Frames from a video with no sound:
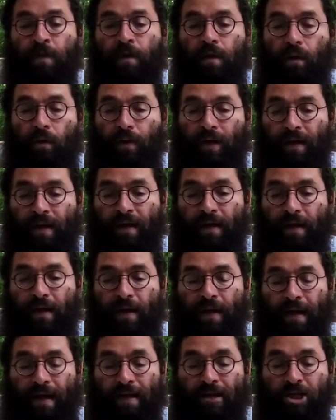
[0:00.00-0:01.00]

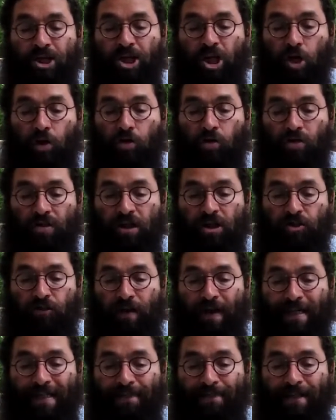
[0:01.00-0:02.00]
it shows, it
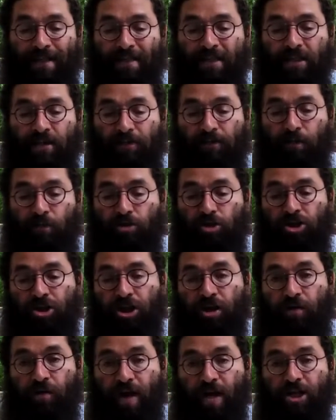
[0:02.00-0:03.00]
transmits to future
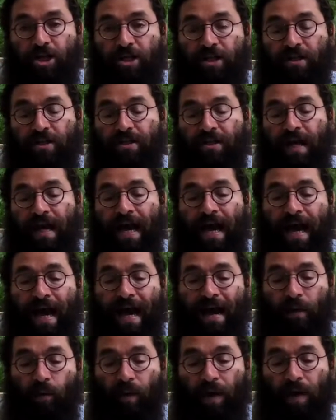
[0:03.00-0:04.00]
generations,
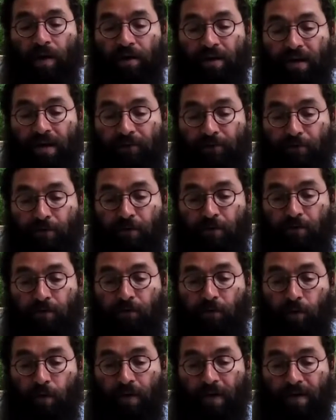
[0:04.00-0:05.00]
and we are different
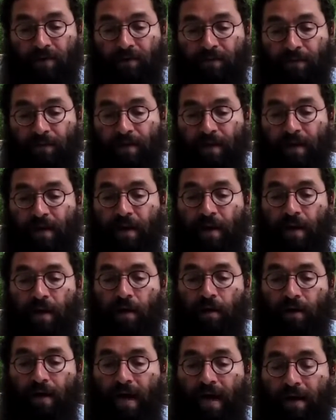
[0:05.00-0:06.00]
for it.
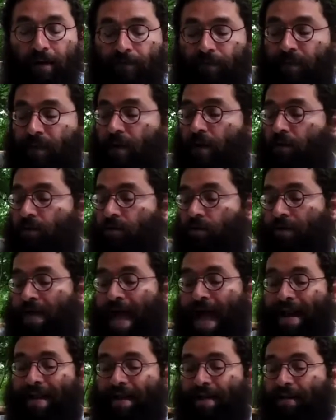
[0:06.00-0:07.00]
Okay, so
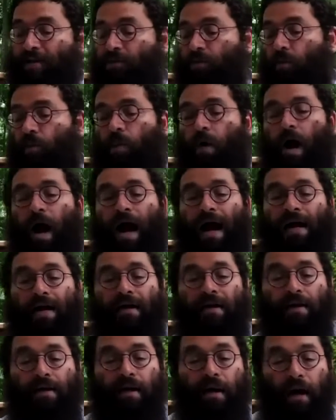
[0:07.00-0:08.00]
that is
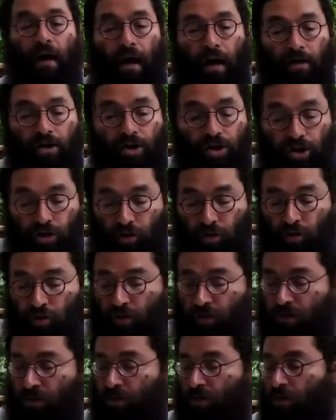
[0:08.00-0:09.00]
why
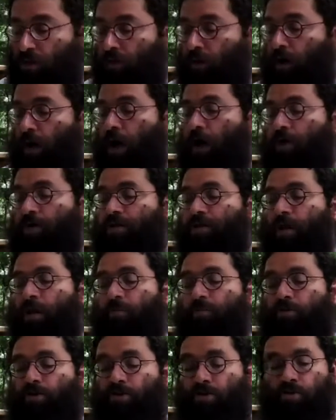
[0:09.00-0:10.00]
there are
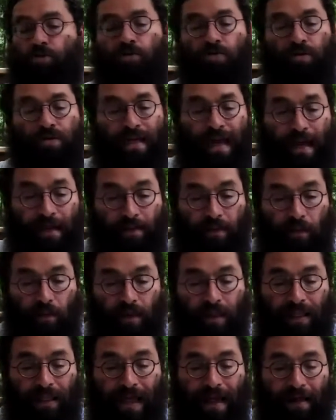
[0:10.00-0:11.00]
some Jews that
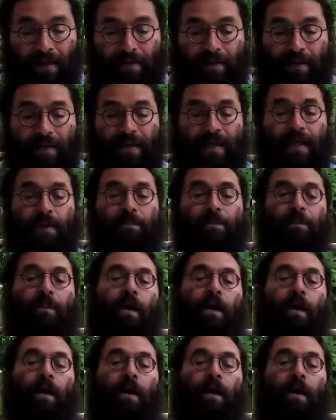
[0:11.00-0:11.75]
would like to keep